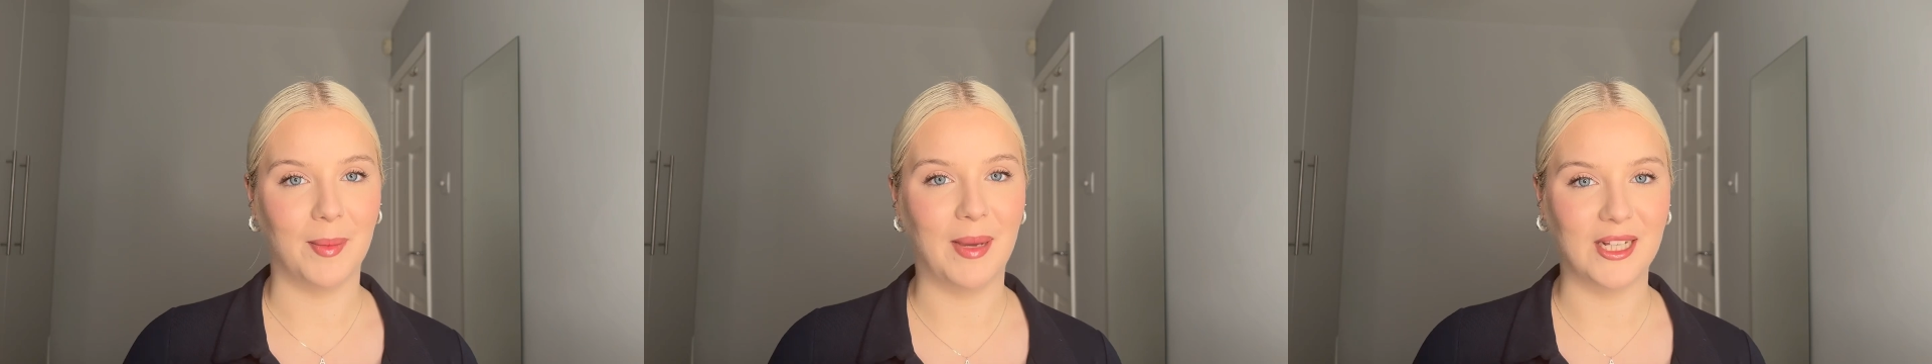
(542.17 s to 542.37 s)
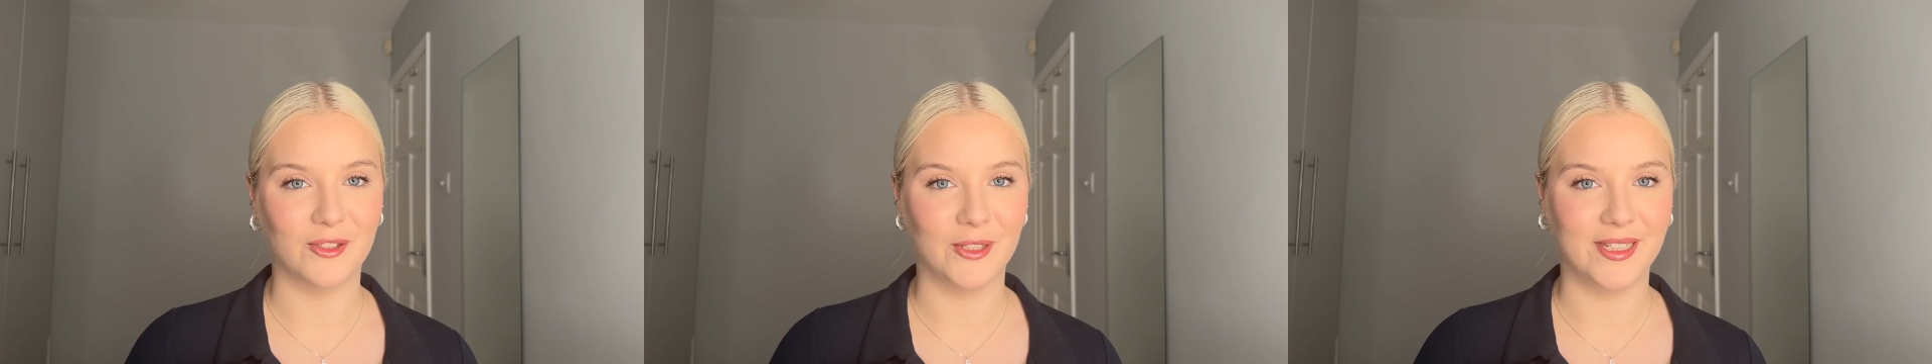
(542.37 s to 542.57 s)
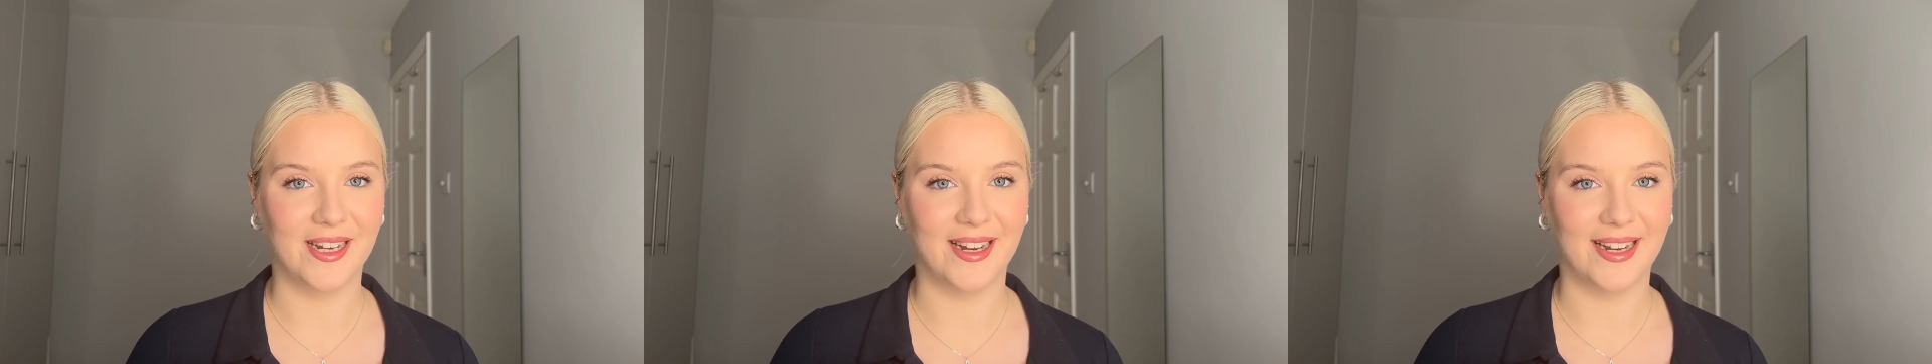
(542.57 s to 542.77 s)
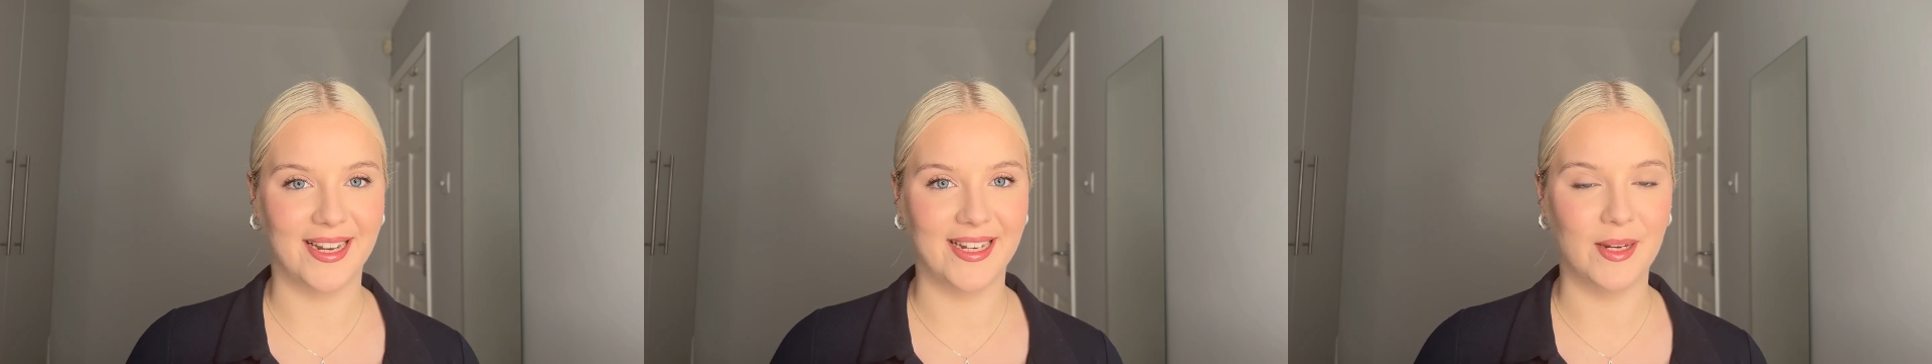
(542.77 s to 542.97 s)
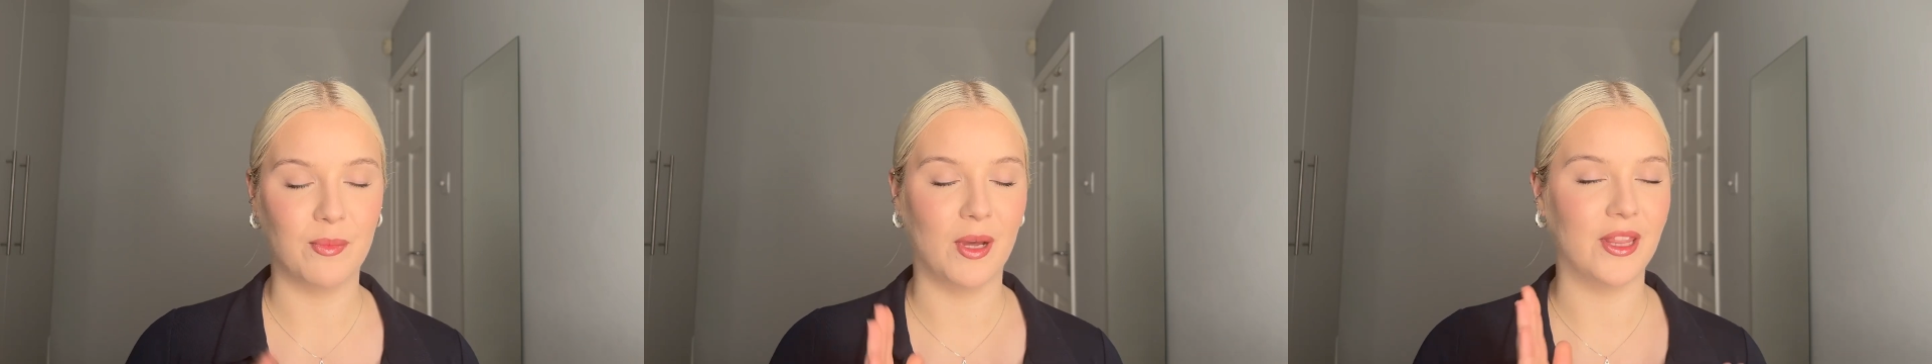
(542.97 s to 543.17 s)
battery
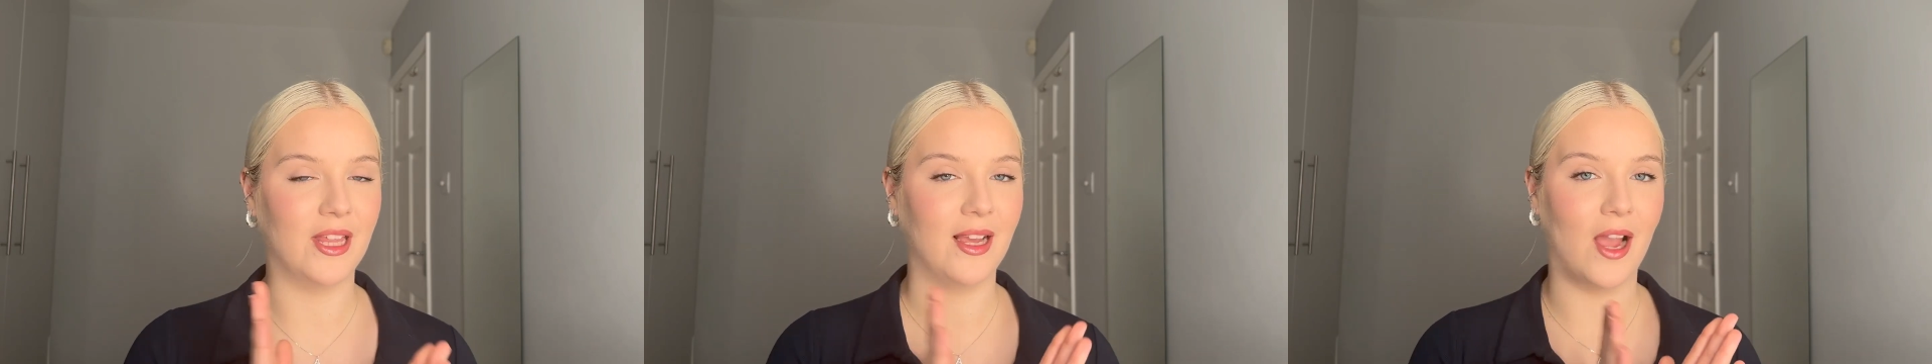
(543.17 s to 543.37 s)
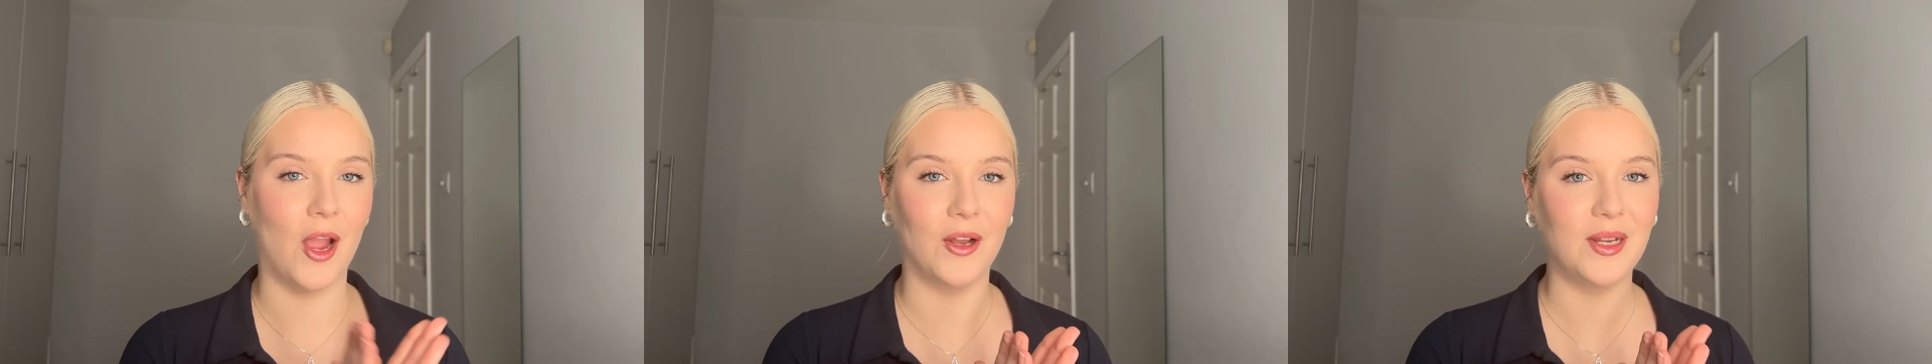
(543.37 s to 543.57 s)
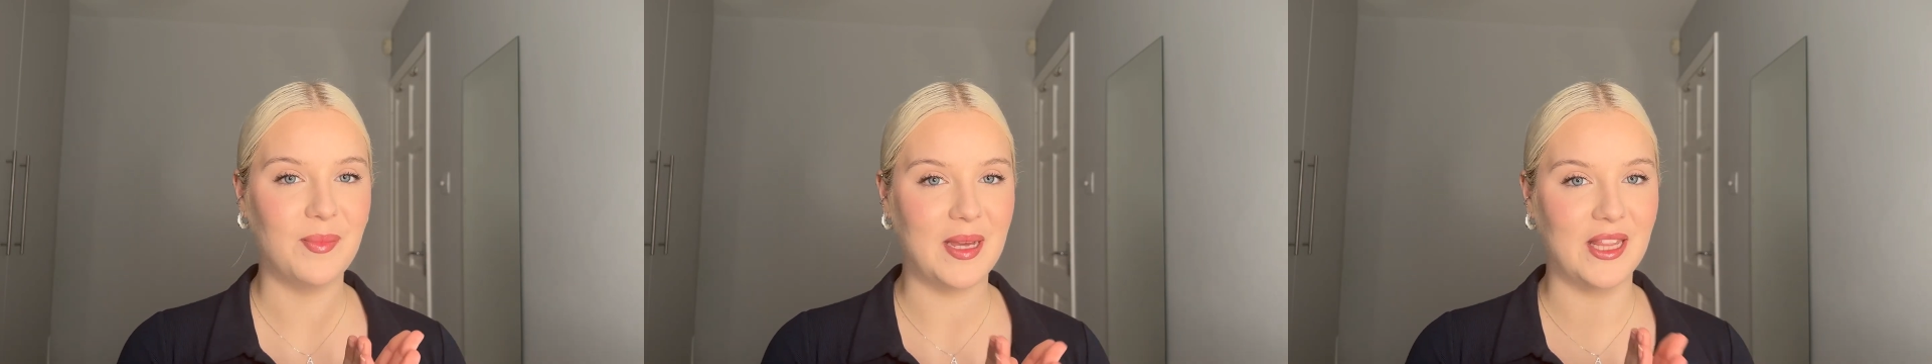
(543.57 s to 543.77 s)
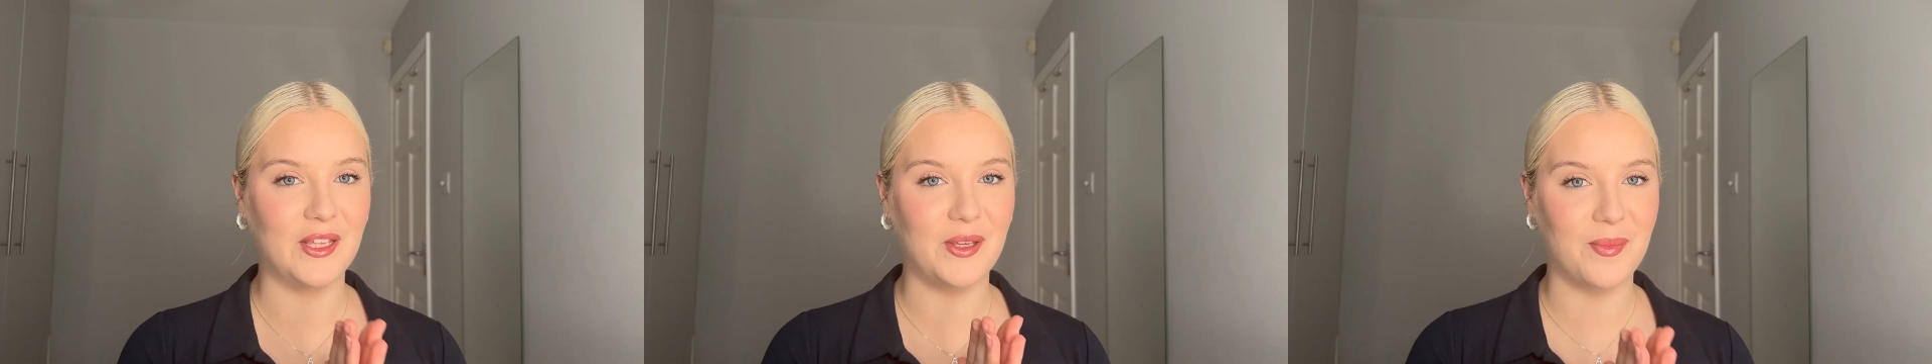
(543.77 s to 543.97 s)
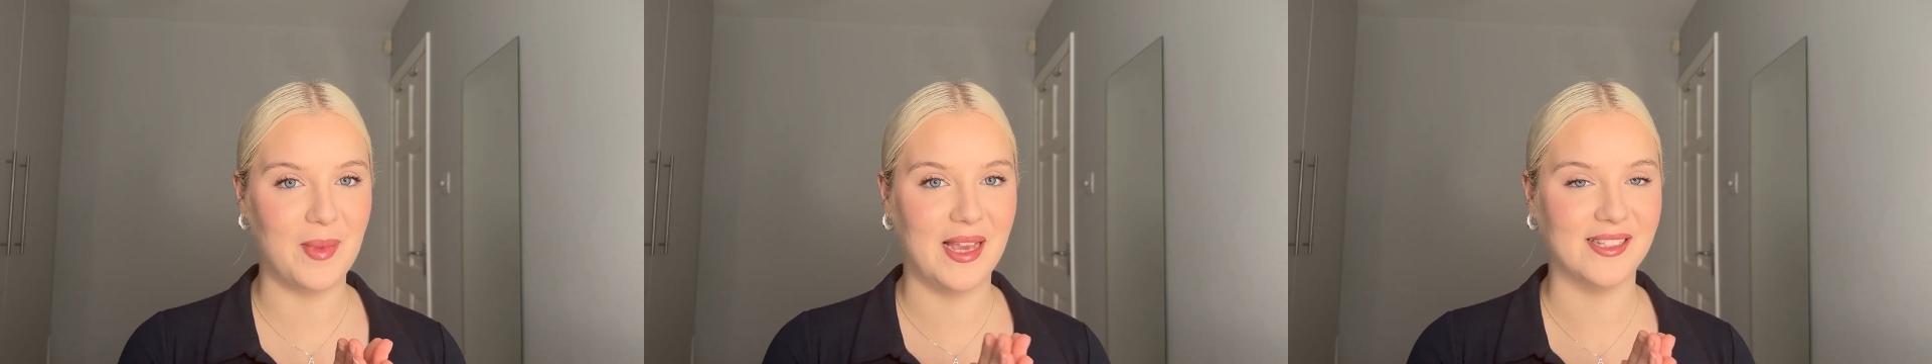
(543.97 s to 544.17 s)
died, but the only bit that
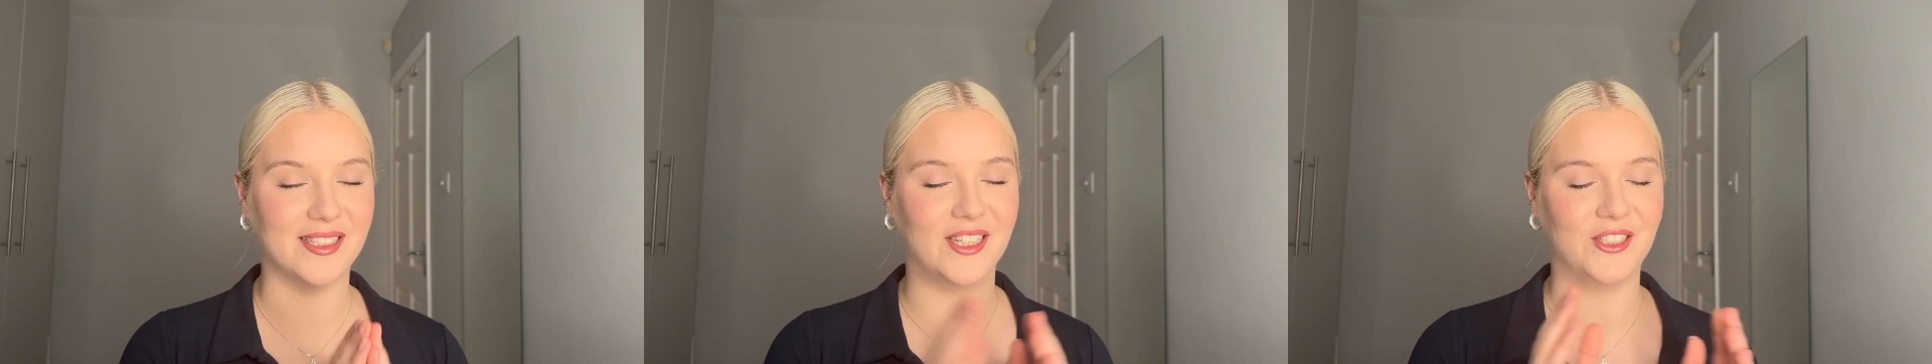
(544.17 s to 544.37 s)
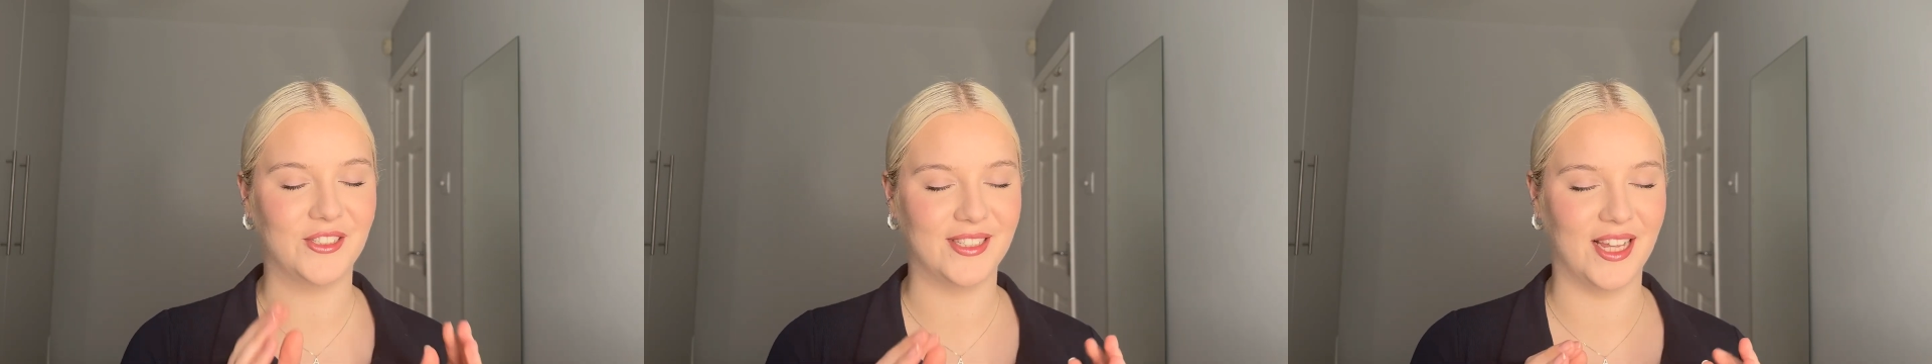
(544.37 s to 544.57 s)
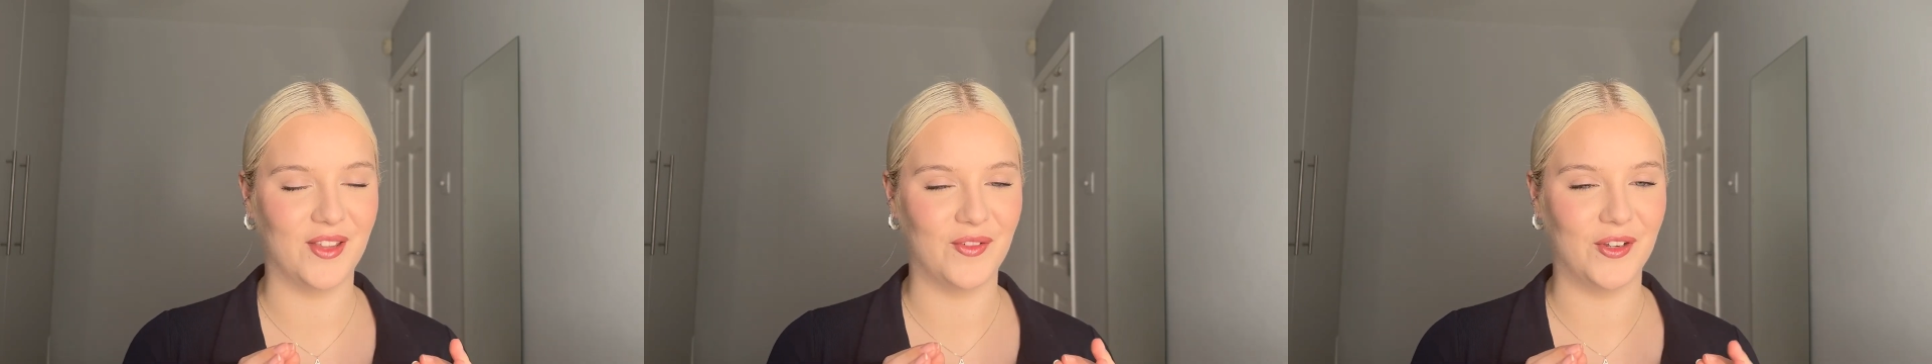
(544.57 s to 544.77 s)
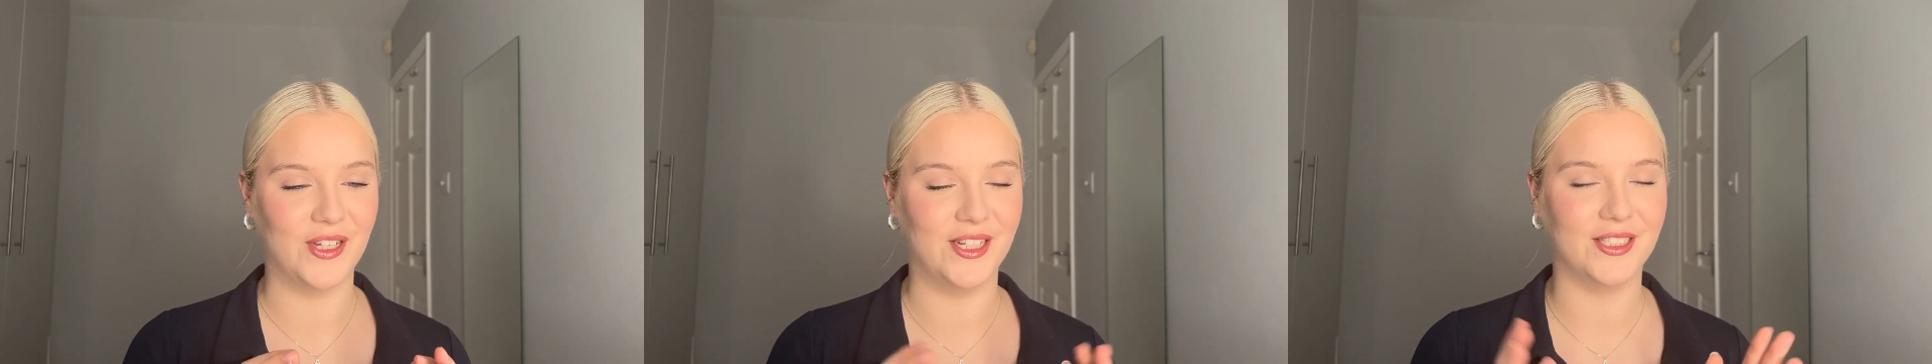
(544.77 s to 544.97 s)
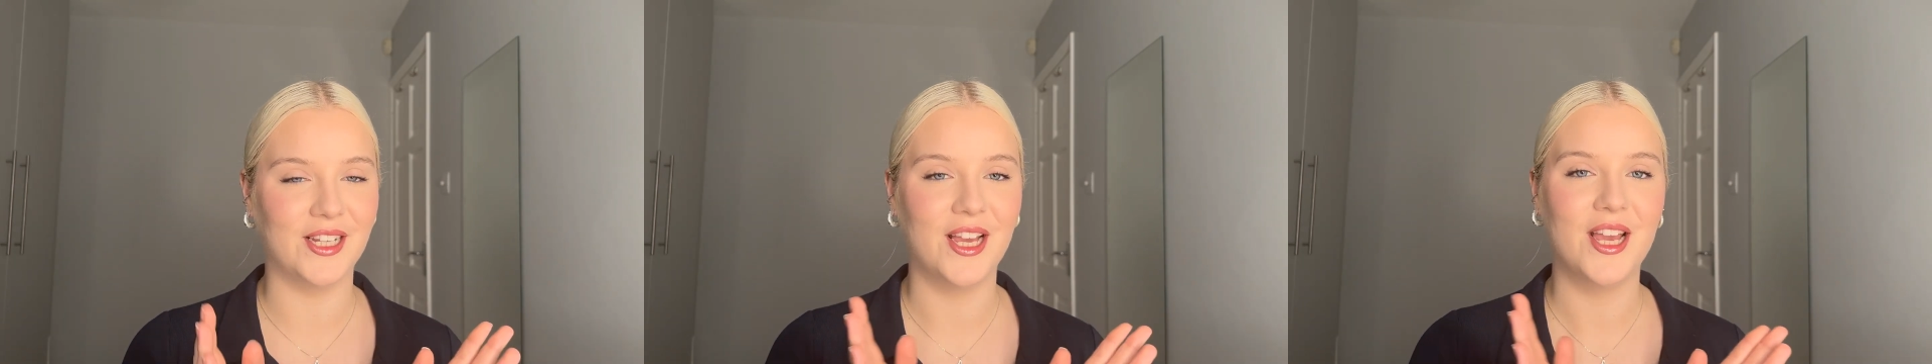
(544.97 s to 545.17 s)
you missed, I just checked the footage,